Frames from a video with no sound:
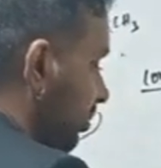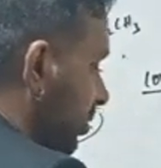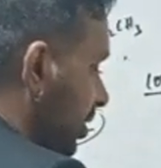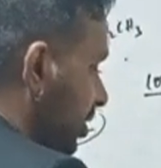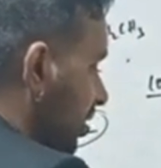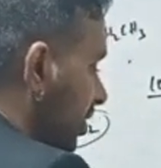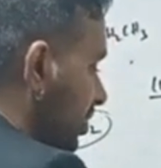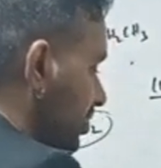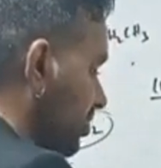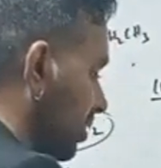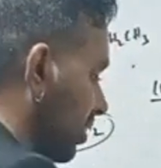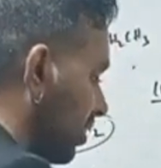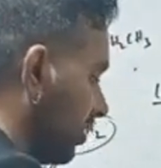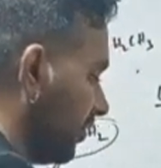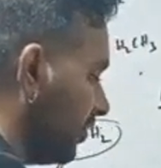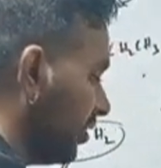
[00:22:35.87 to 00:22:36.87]
because
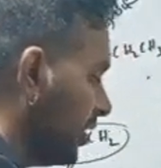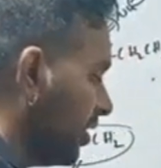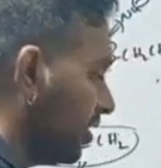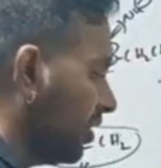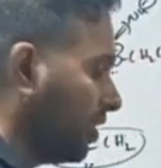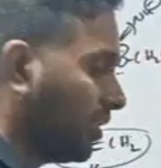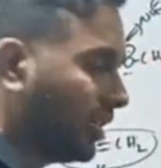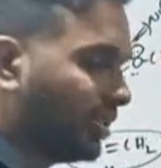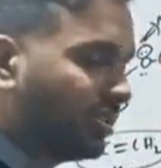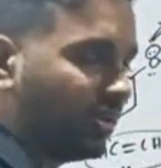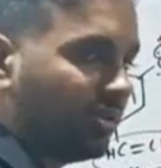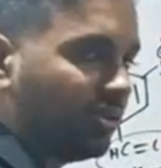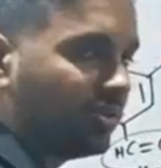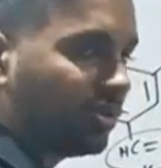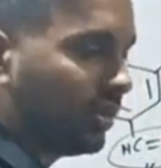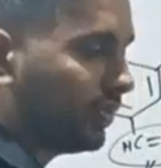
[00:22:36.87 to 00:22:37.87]
of
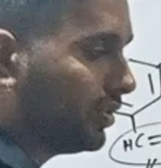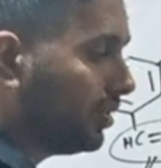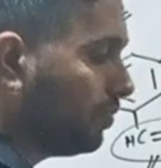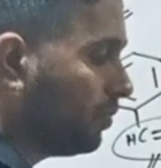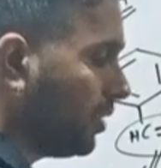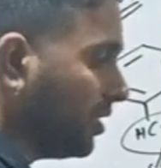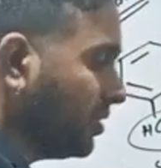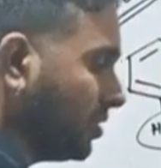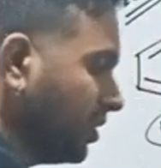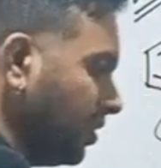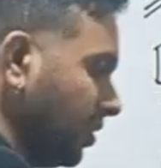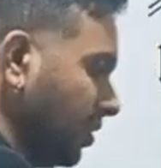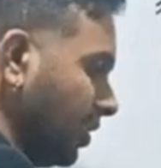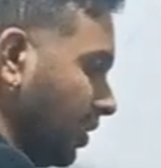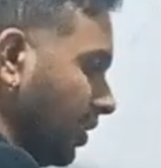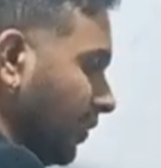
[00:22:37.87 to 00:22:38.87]
resonance of the benzene
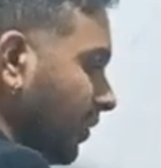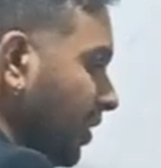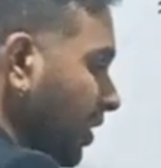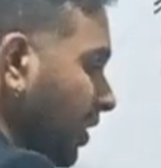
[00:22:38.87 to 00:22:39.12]
ring.